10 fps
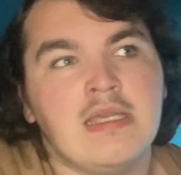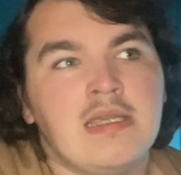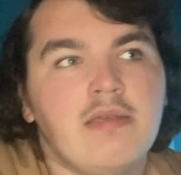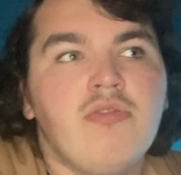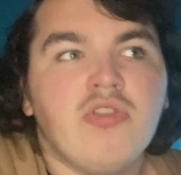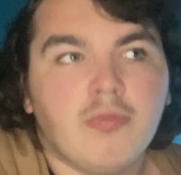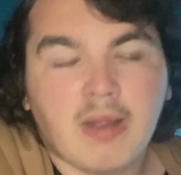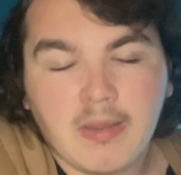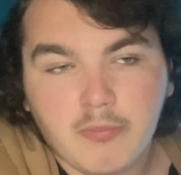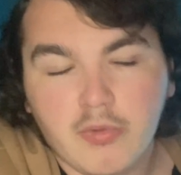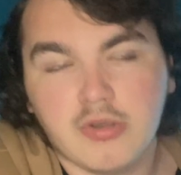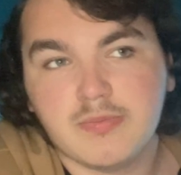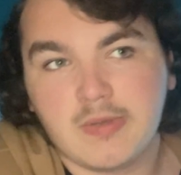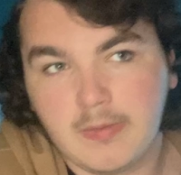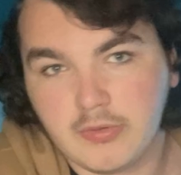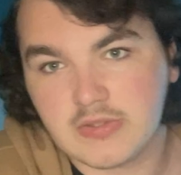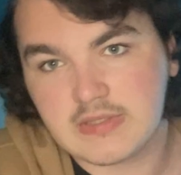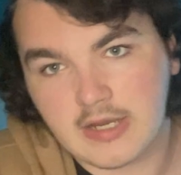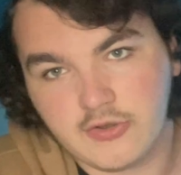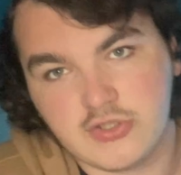Even though most people's
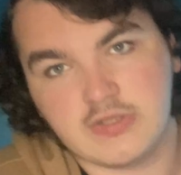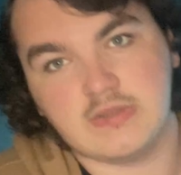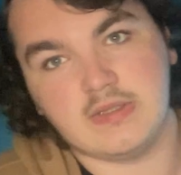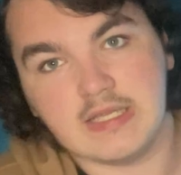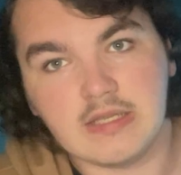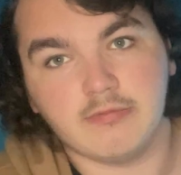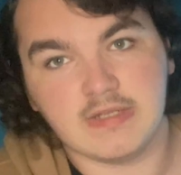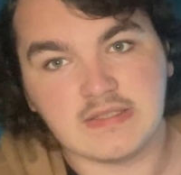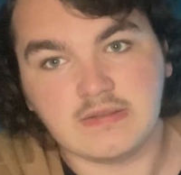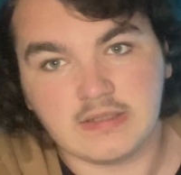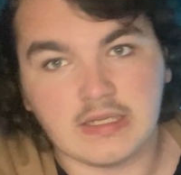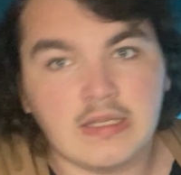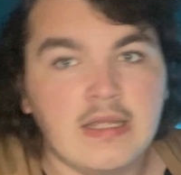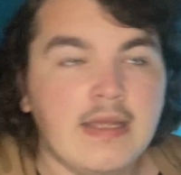standards recently,